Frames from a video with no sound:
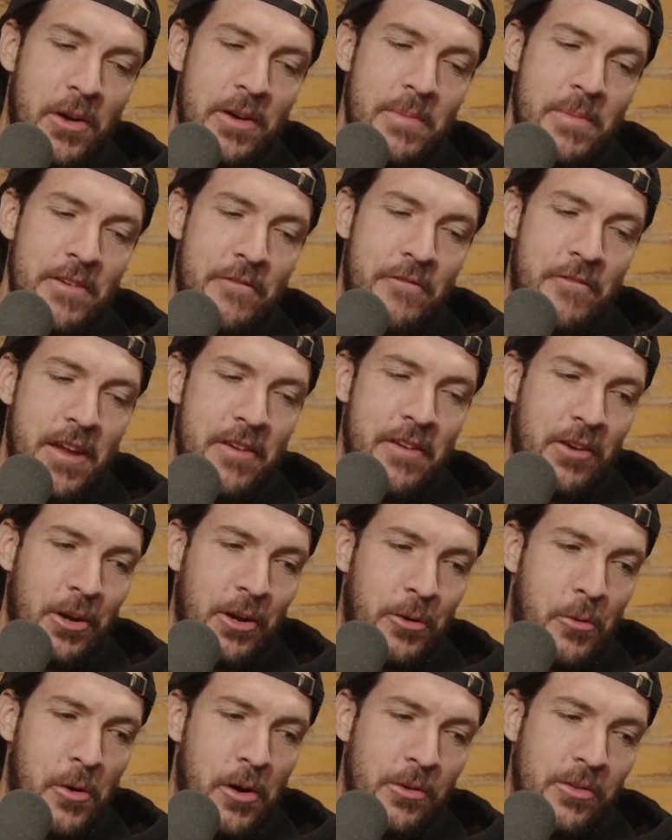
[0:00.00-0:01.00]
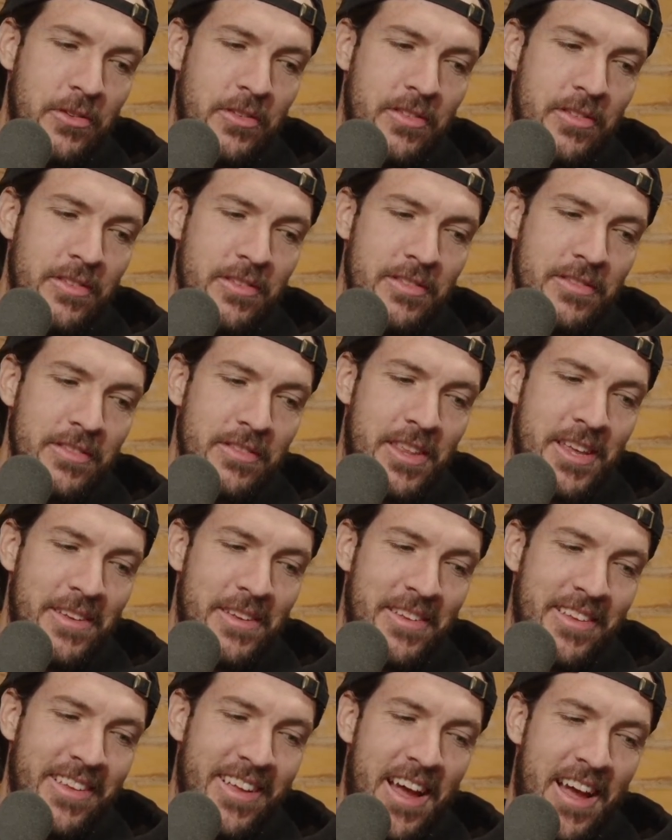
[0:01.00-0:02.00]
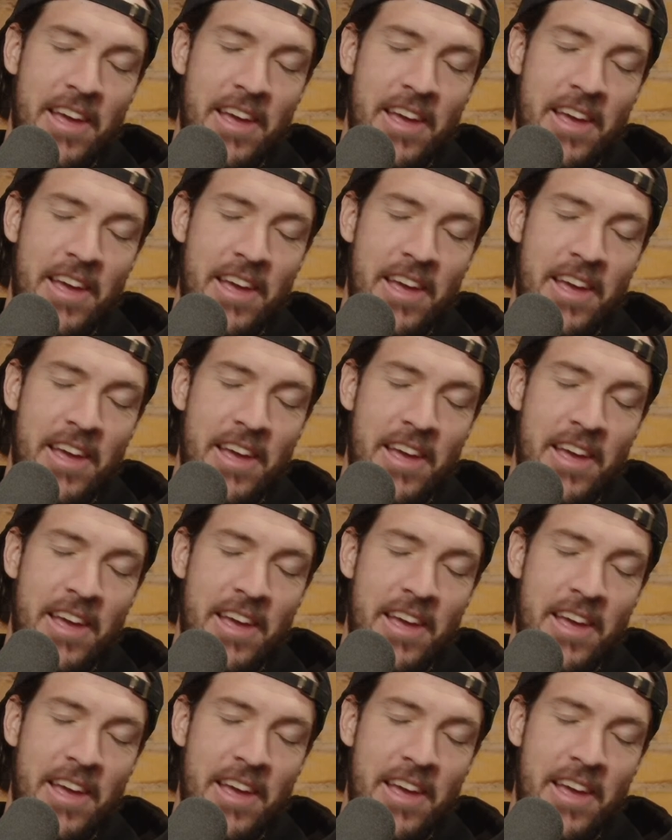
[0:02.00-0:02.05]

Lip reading: One of my favorite quotes that